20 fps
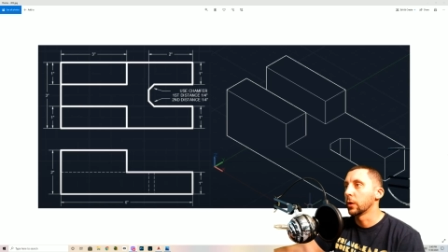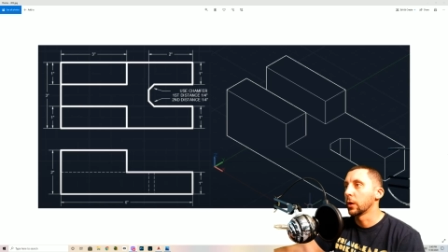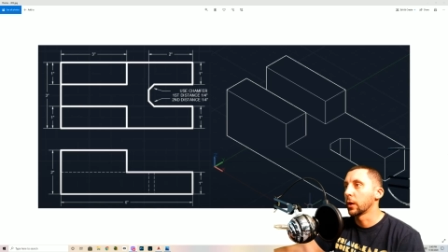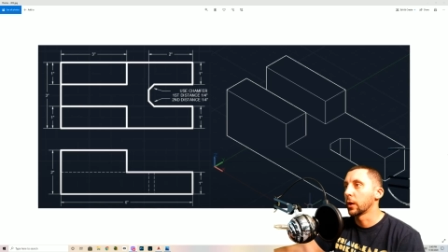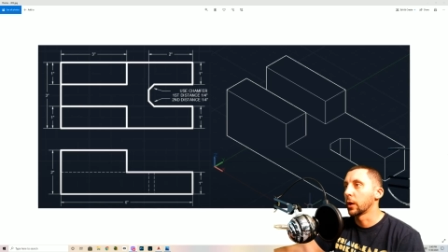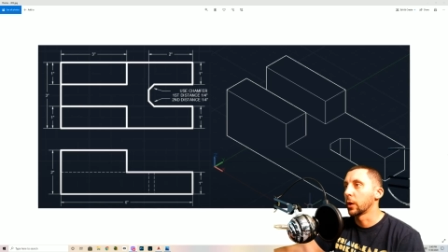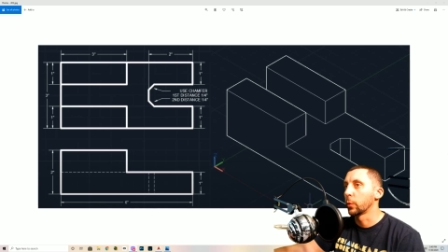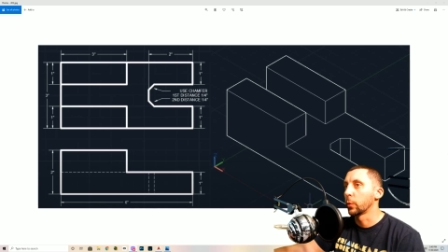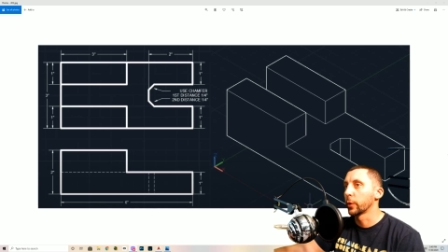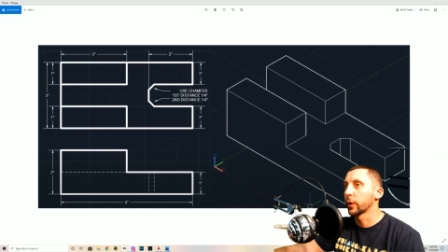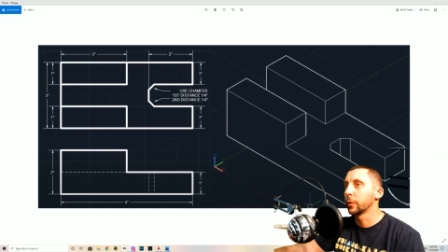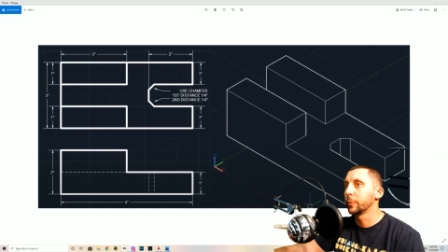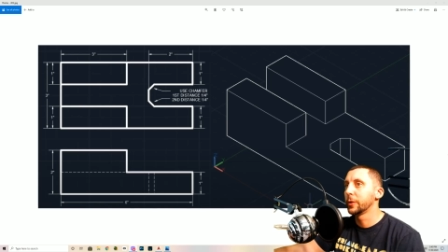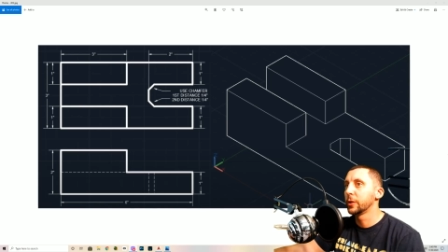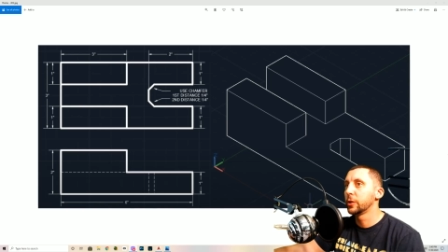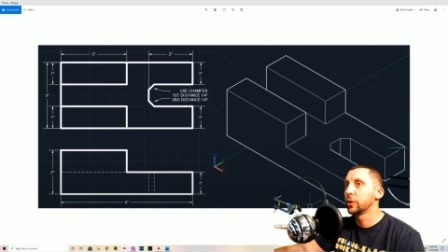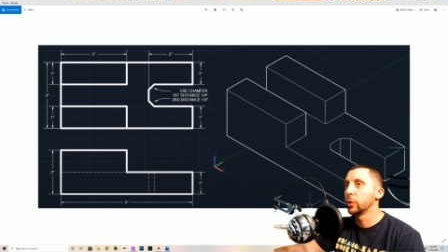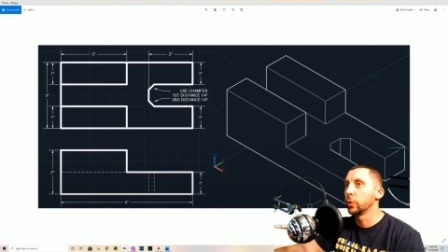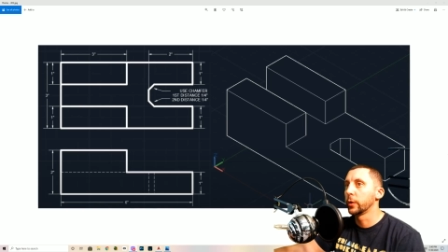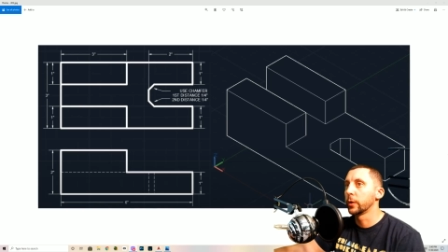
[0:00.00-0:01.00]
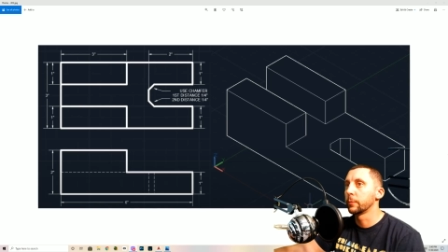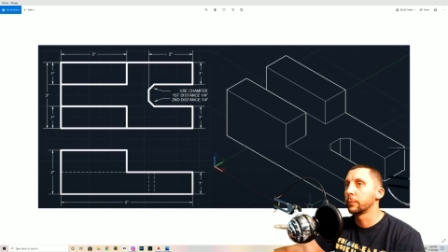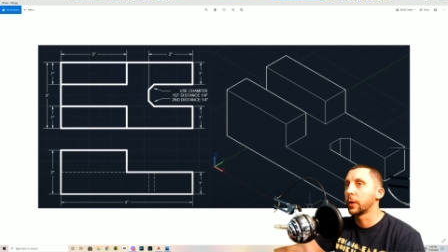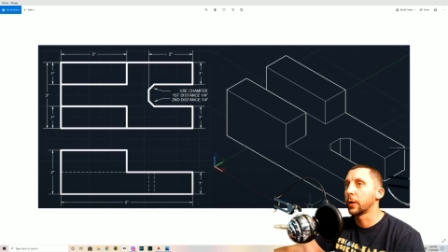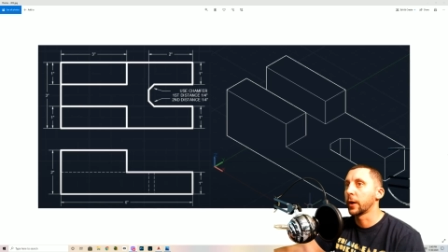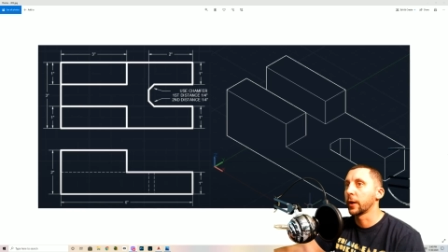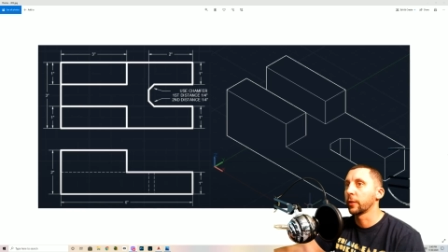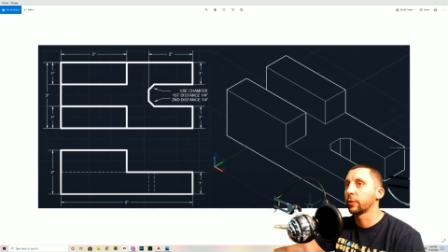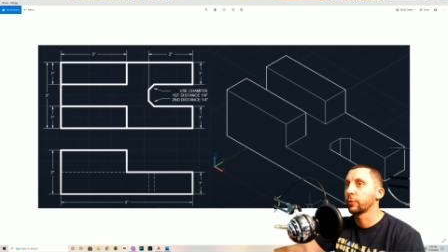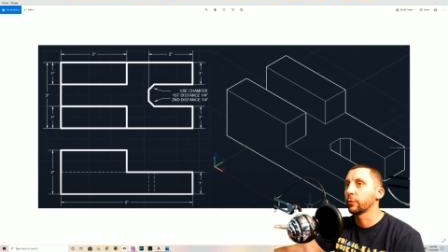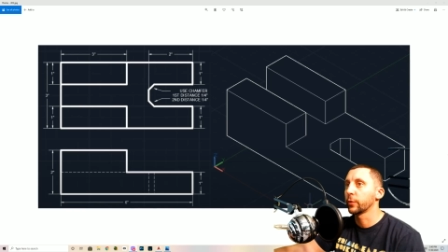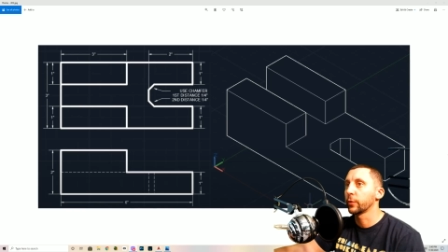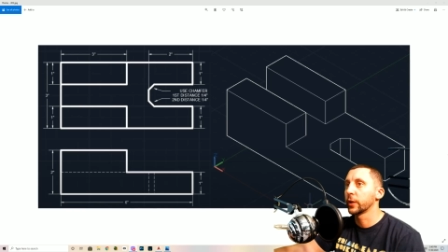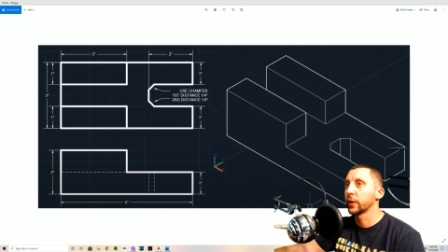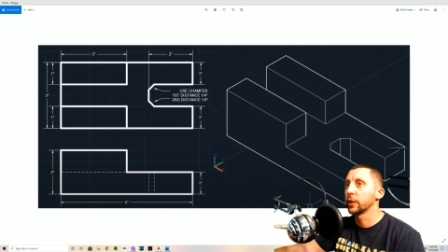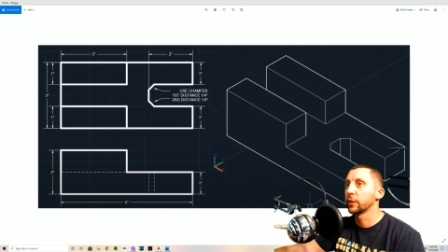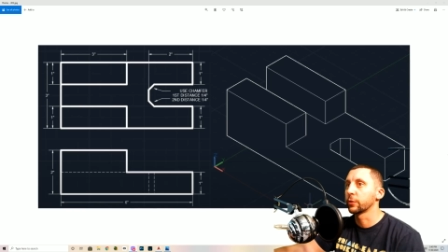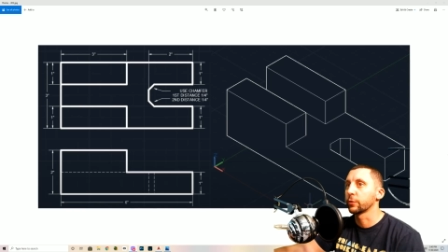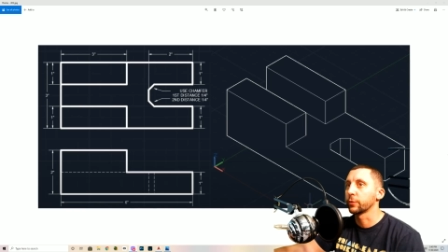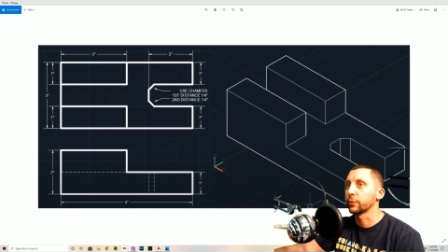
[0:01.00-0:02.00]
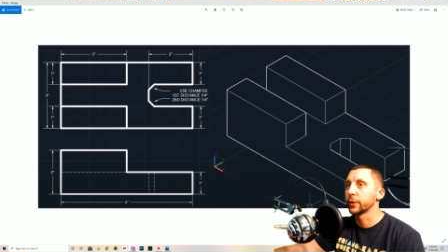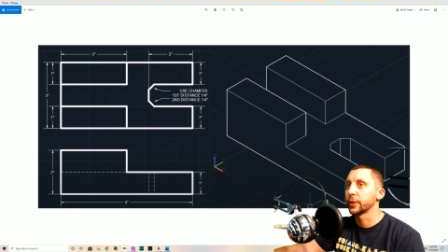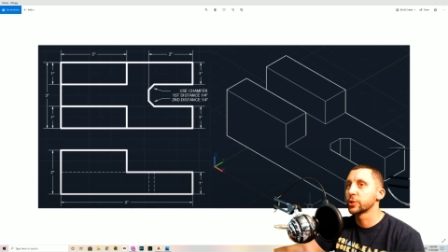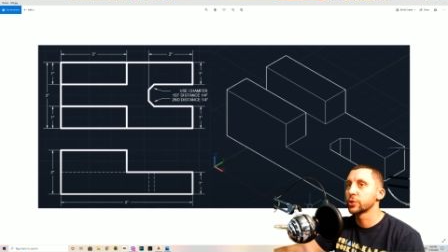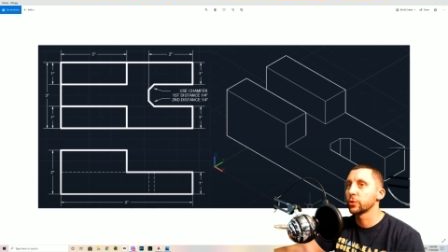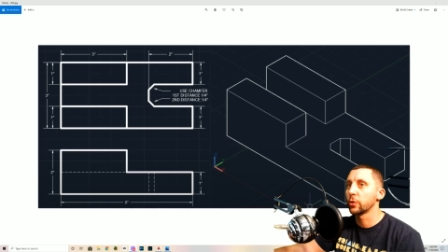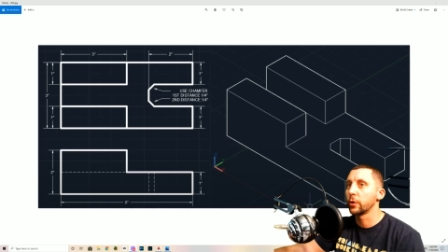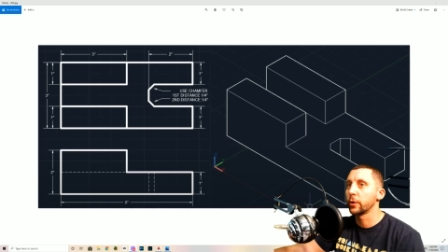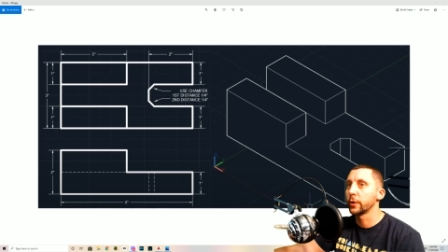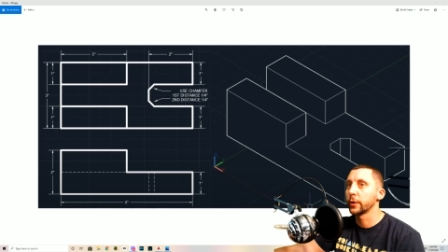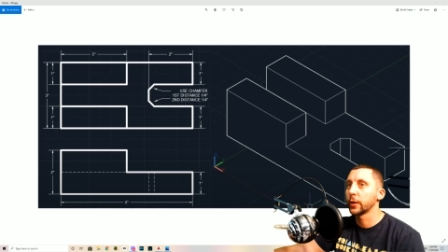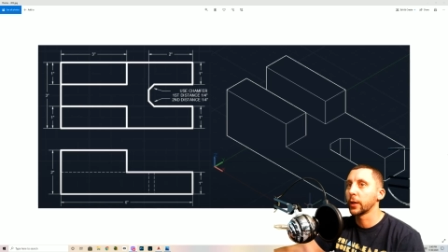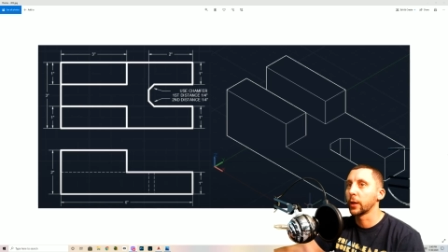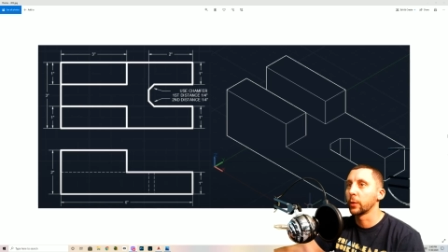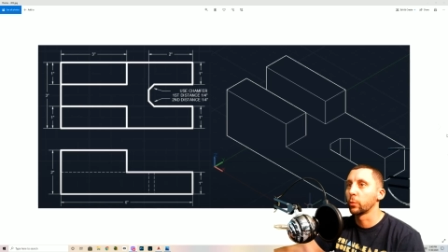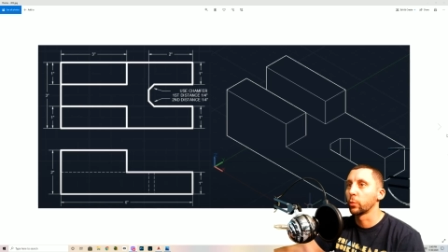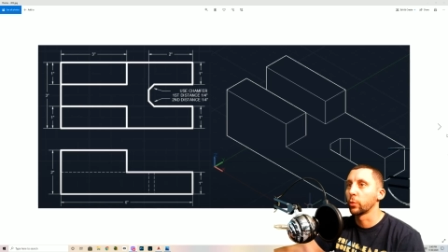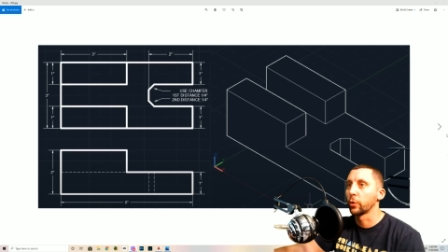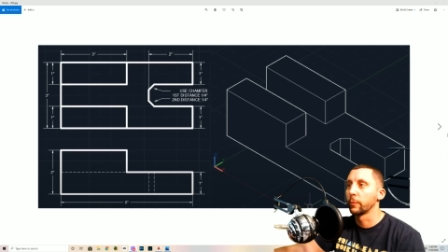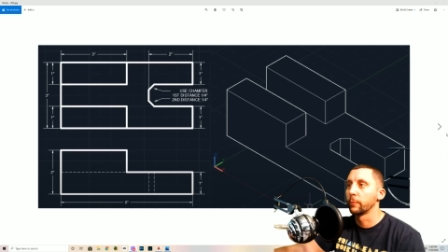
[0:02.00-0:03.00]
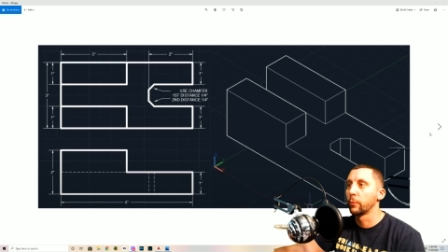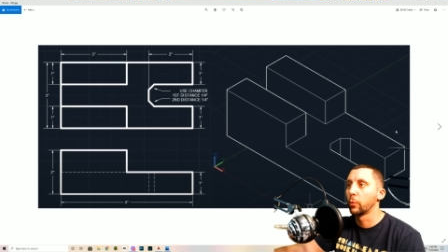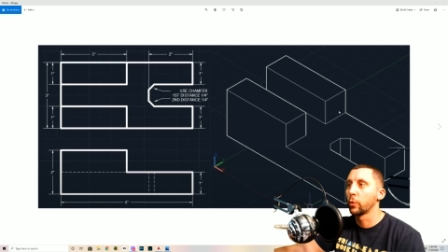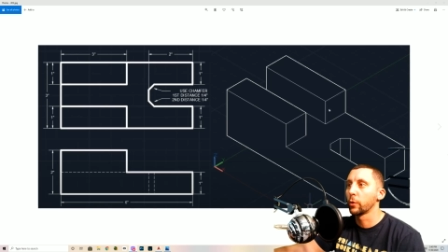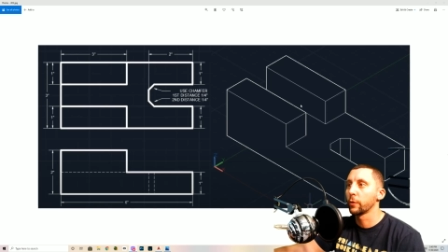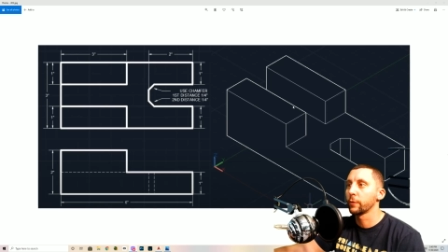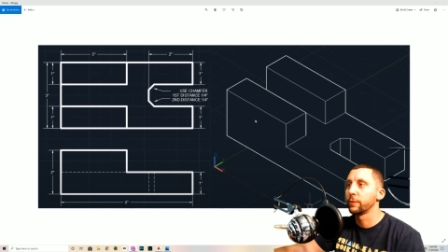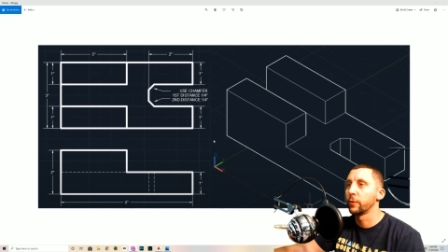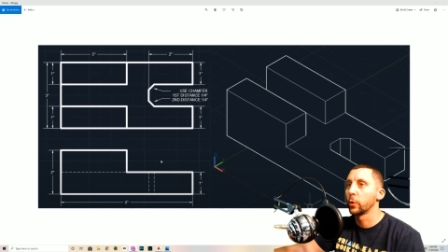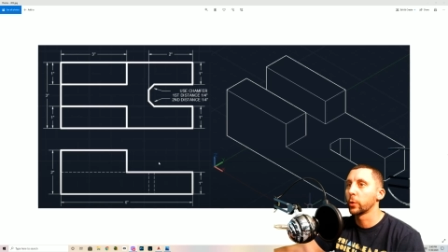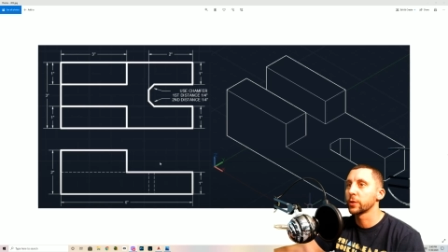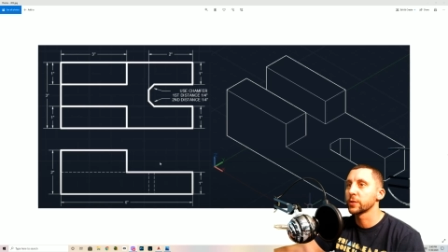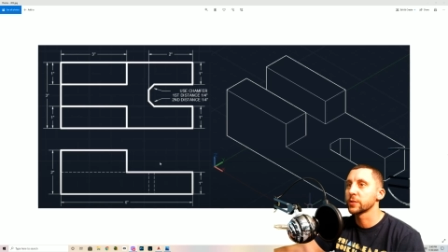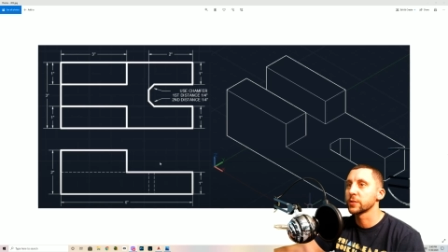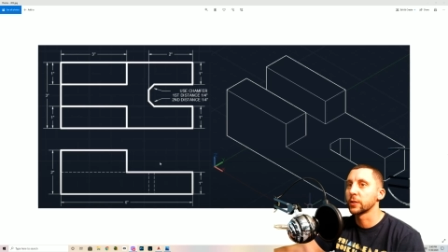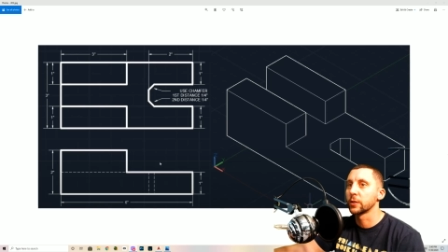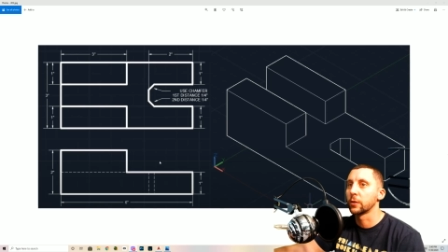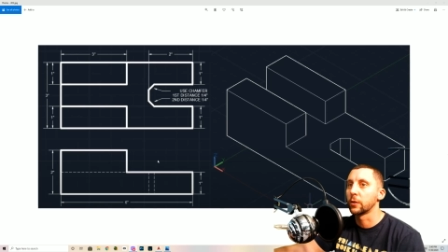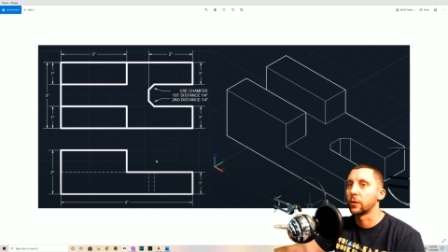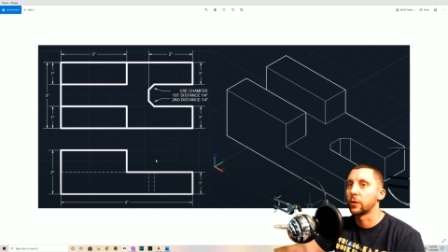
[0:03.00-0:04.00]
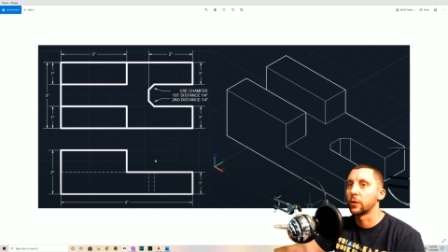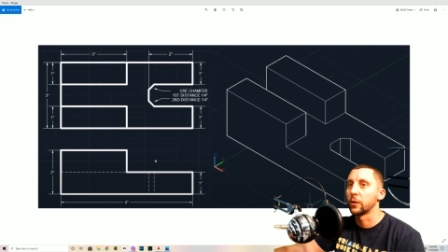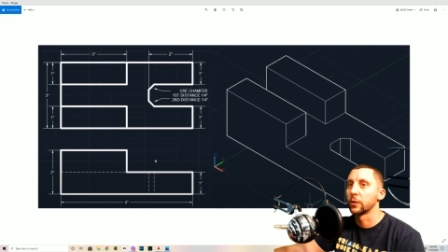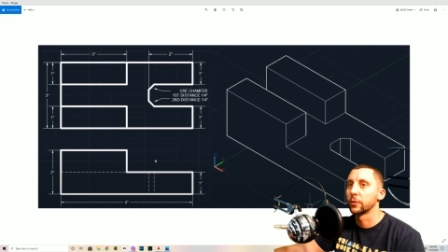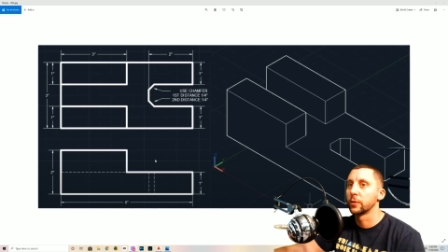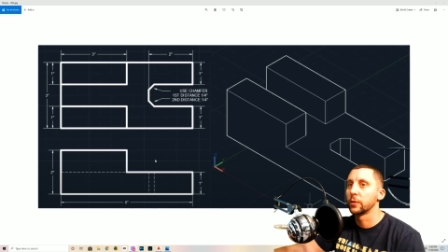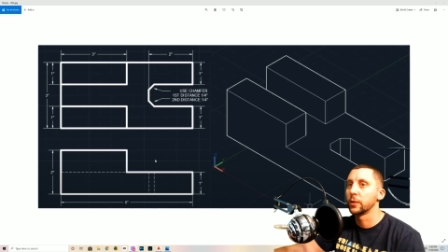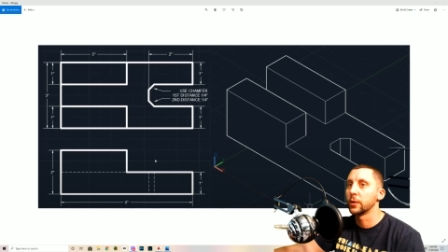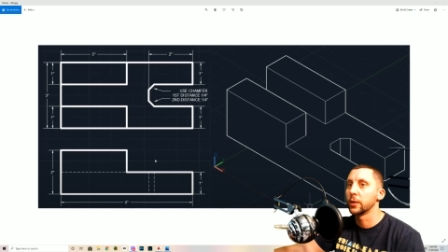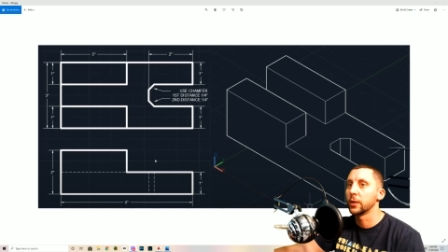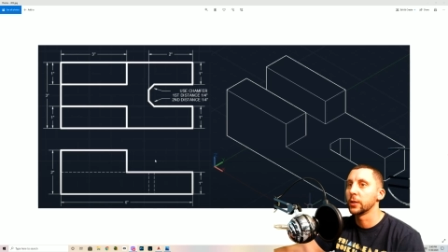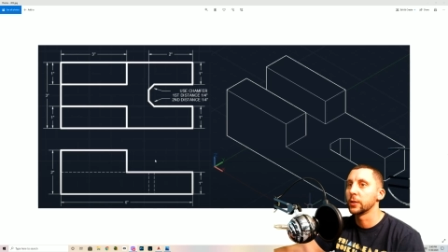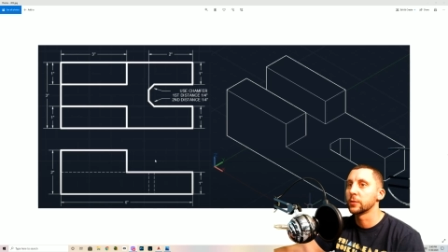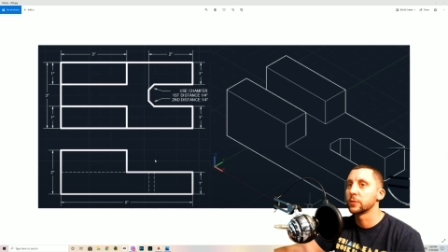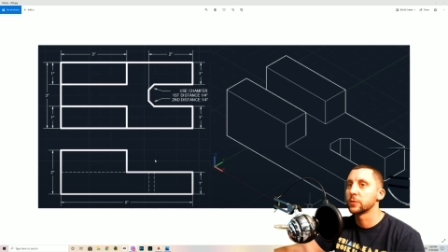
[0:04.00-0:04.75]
Uh, we're going to be doing my 3D3 drawing and we're more focusing on the